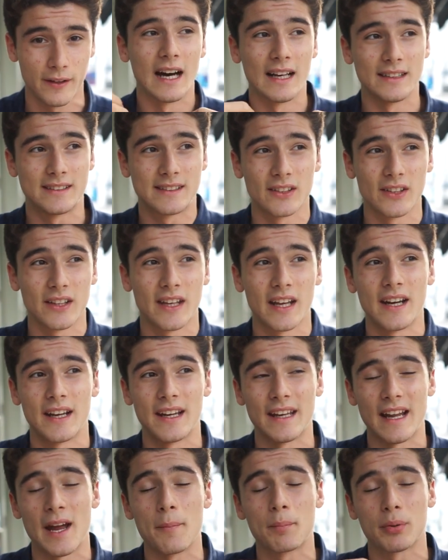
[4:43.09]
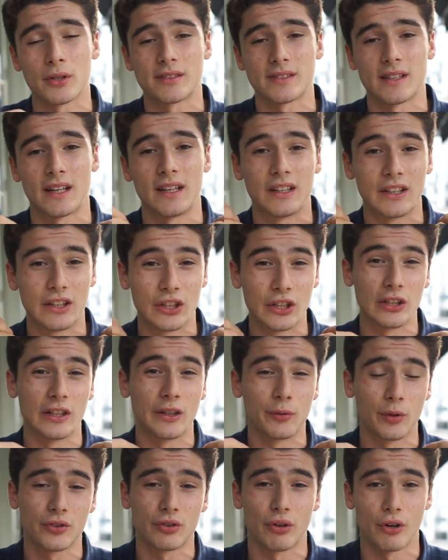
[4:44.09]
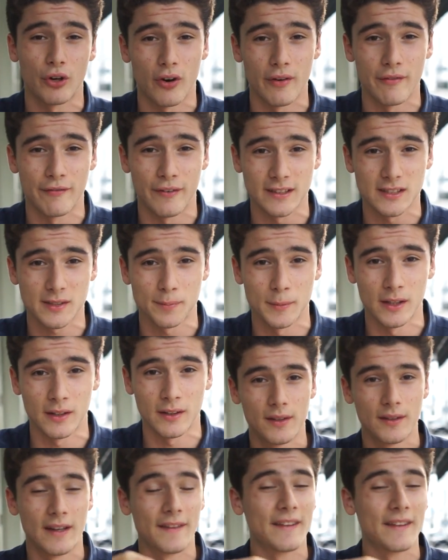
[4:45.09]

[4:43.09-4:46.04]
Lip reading: I still get a 9% yearly return on investment.